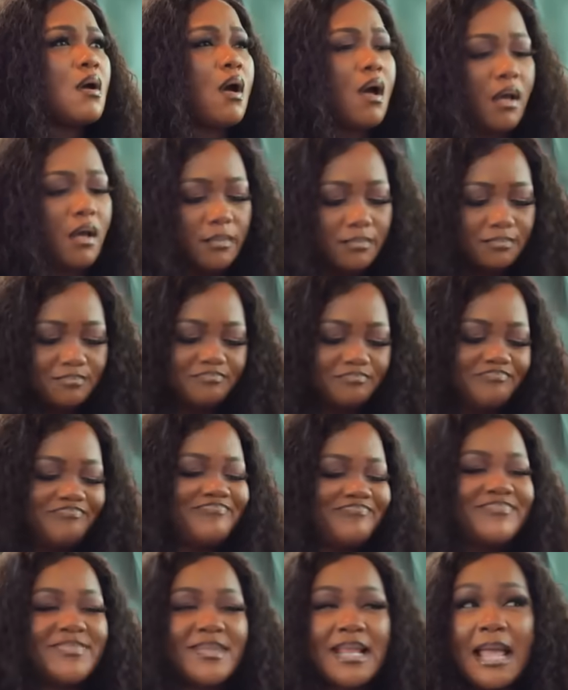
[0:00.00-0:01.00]
Ah,
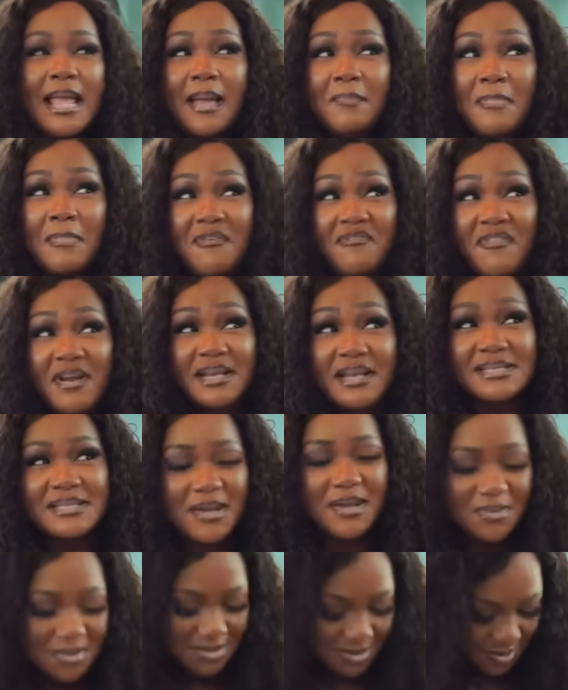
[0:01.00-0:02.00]
my friend is
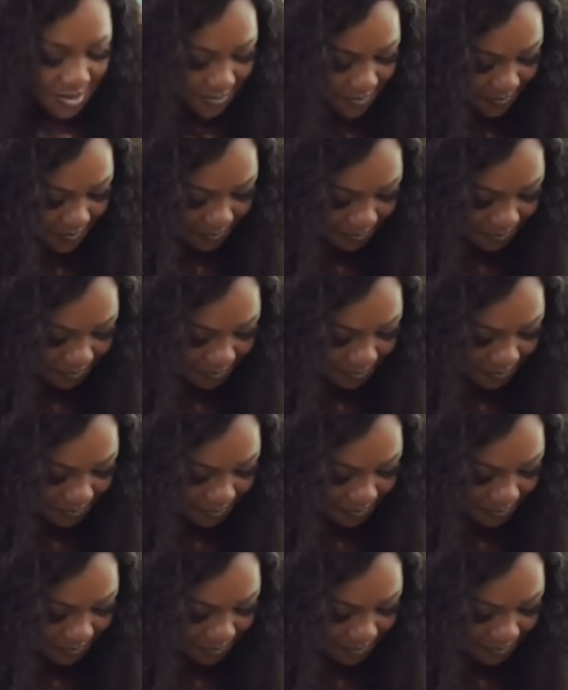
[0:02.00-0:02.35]
out.